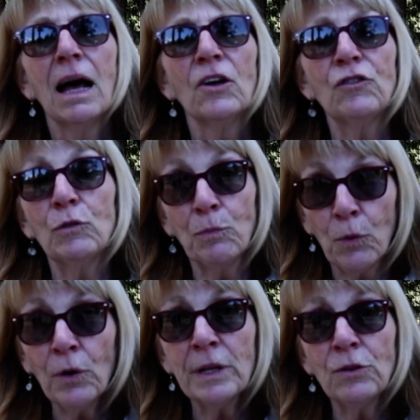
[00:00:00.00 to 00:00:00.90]
She was
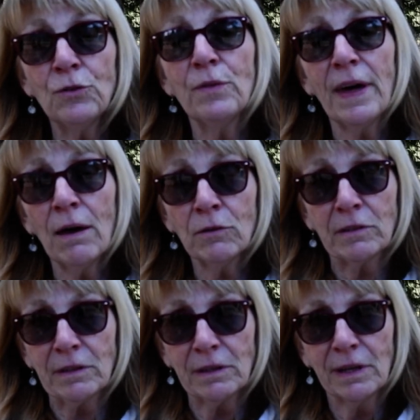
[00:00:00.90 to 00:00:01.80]
born in
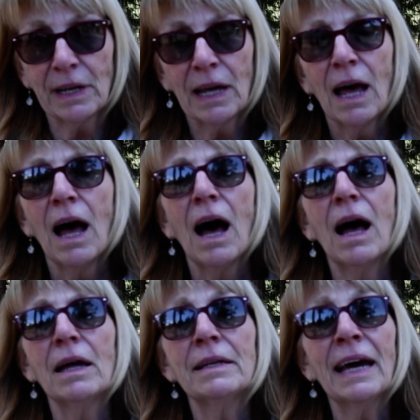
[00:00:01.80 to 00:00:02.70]
2000.
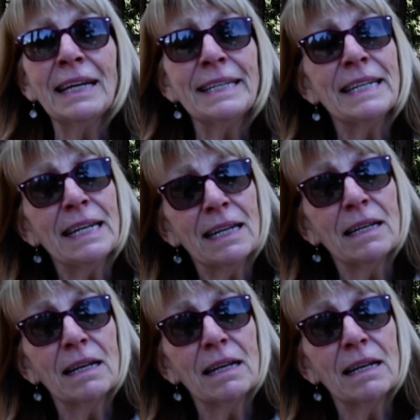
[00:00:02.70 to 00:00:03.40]
19